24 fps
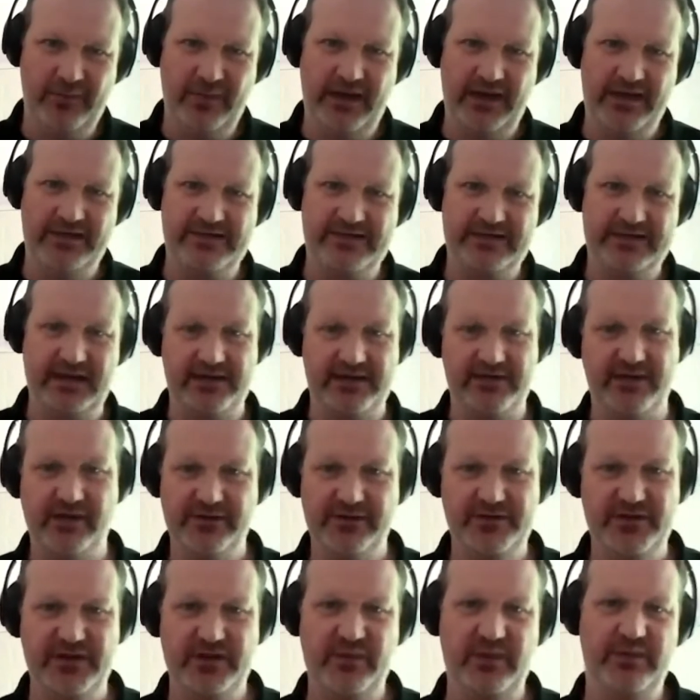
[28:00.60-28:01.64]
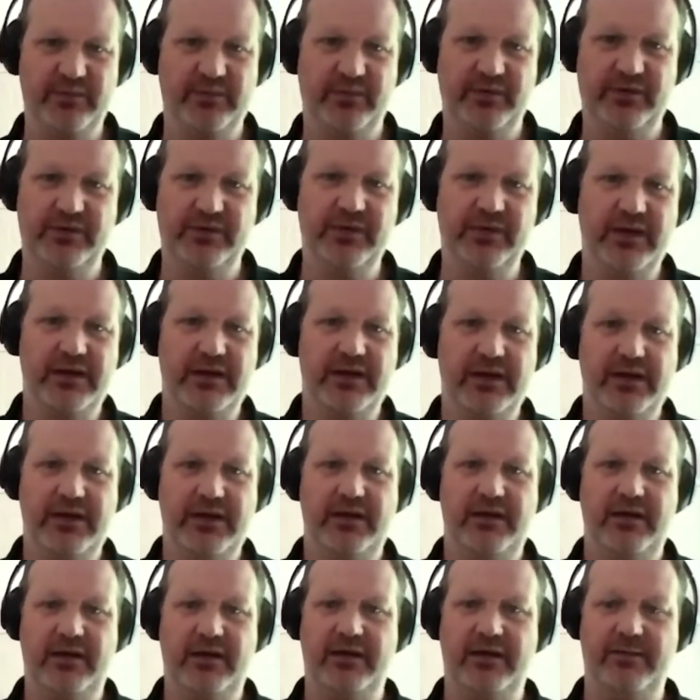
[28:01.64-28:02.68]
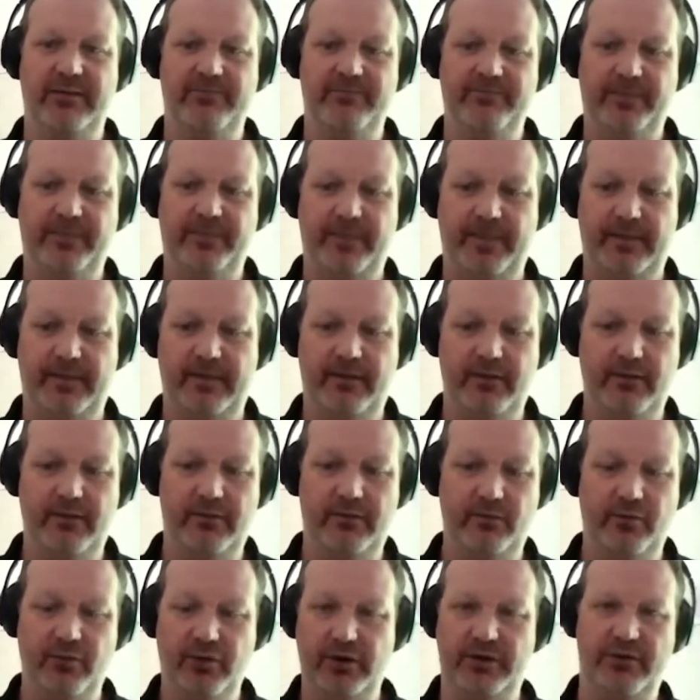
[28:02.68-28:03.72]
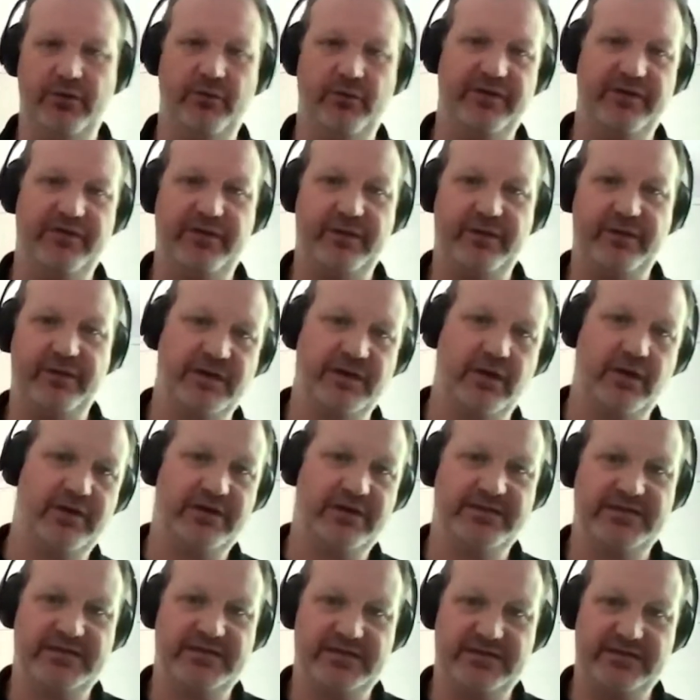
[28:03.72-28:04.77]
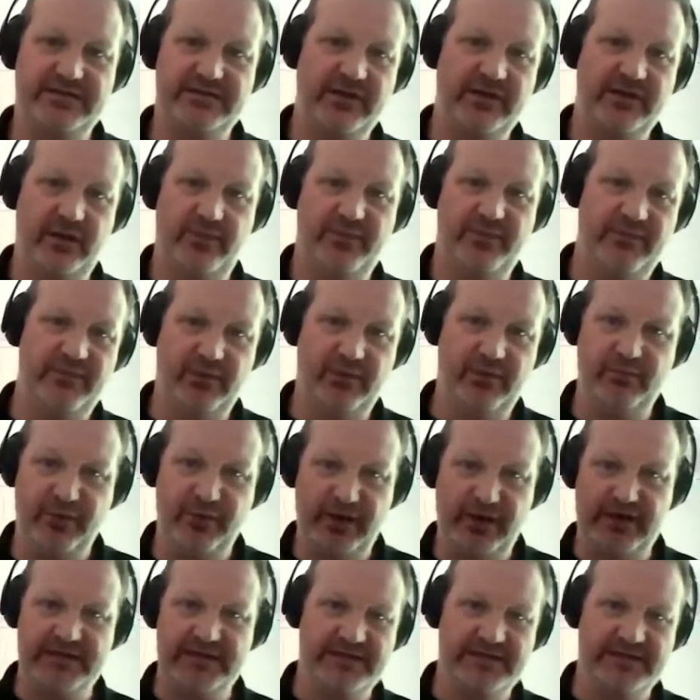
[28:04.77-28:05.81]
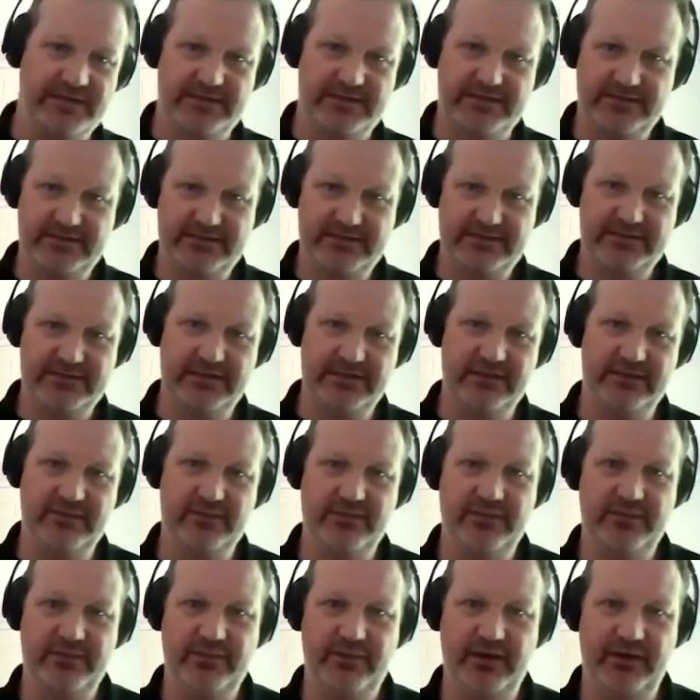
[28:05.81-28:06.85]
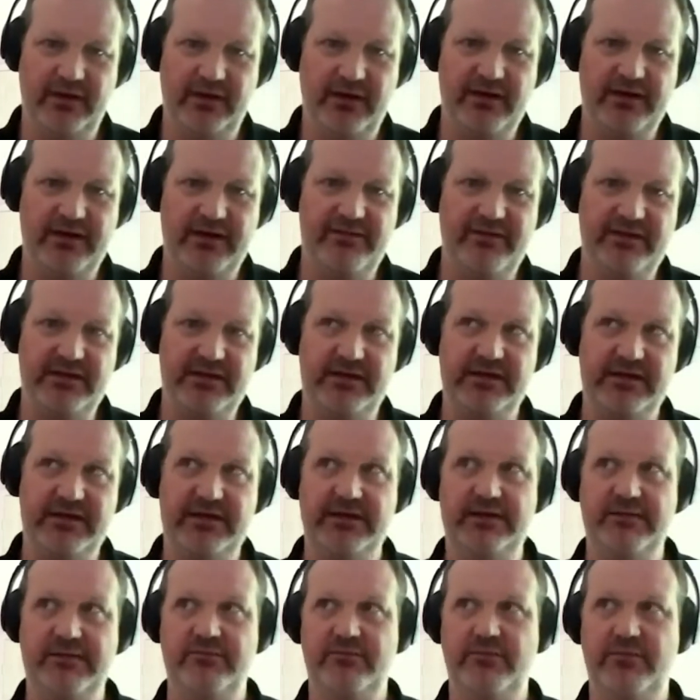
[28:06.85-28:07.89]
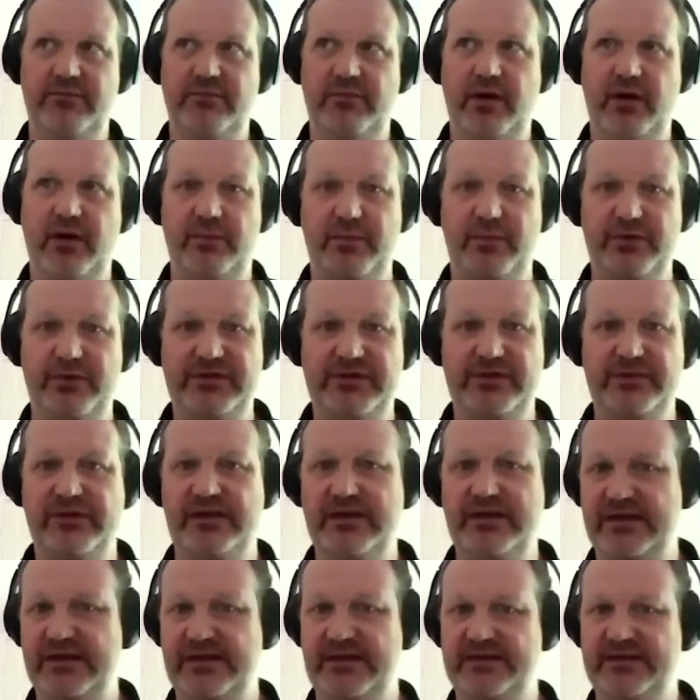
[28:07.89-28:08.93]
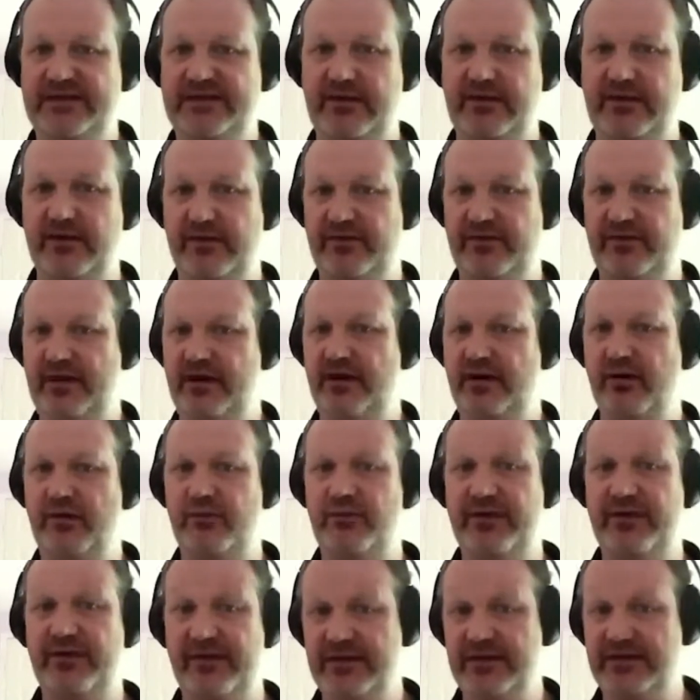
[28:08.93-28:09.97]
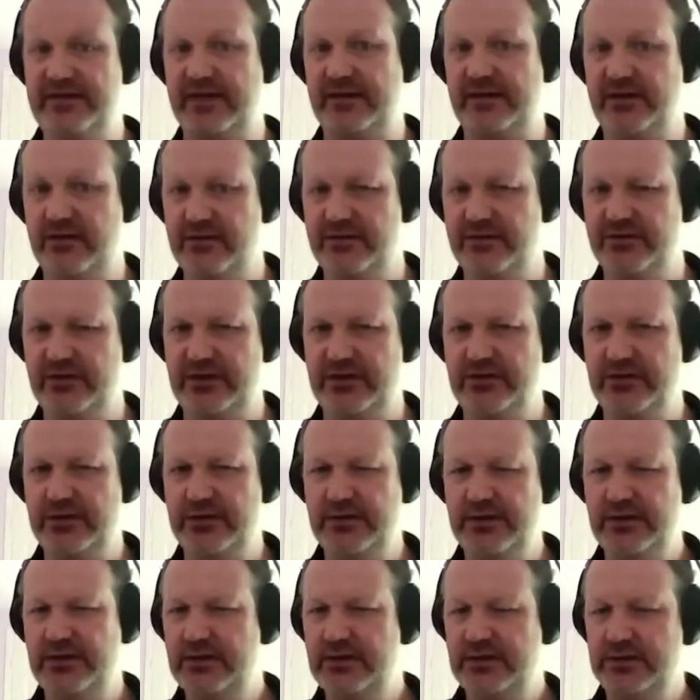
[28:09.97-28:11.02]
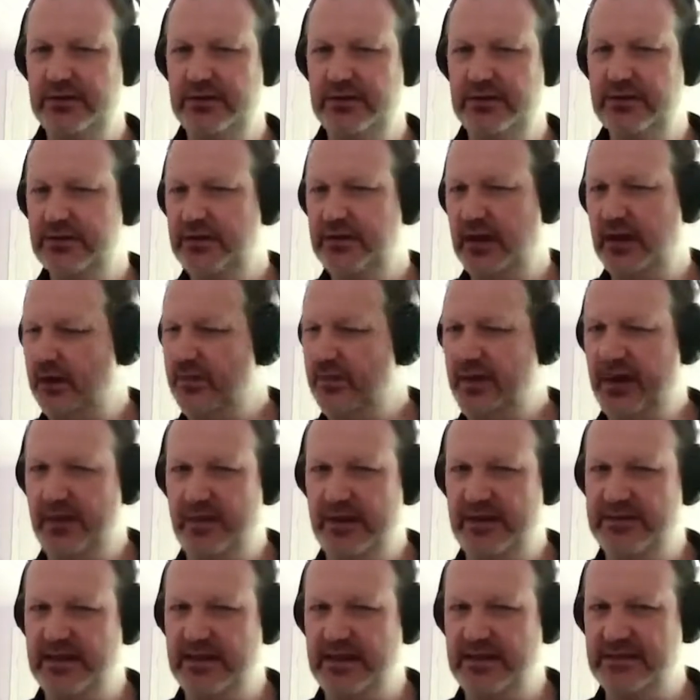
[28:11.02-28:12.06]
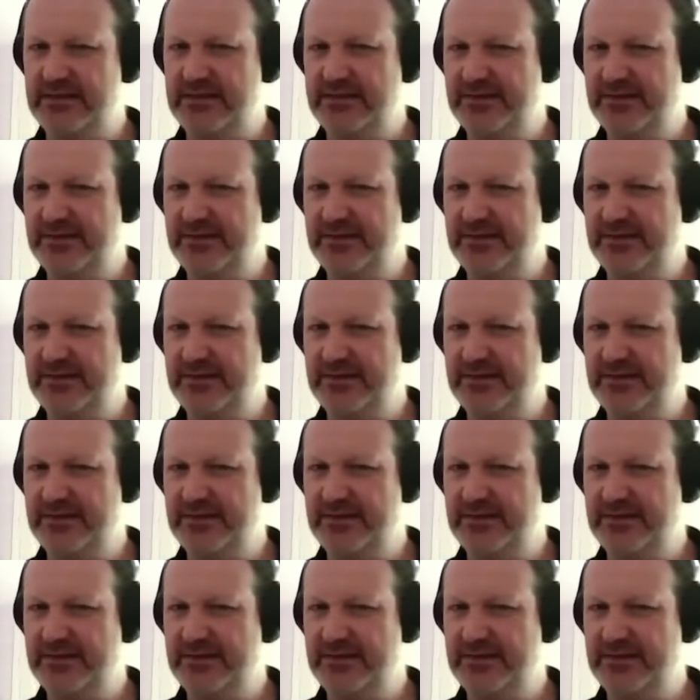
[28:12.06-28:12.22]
as technology people work with those artists to help them embrace a lot of the opportunities that are there within technology. I hope that makes sense.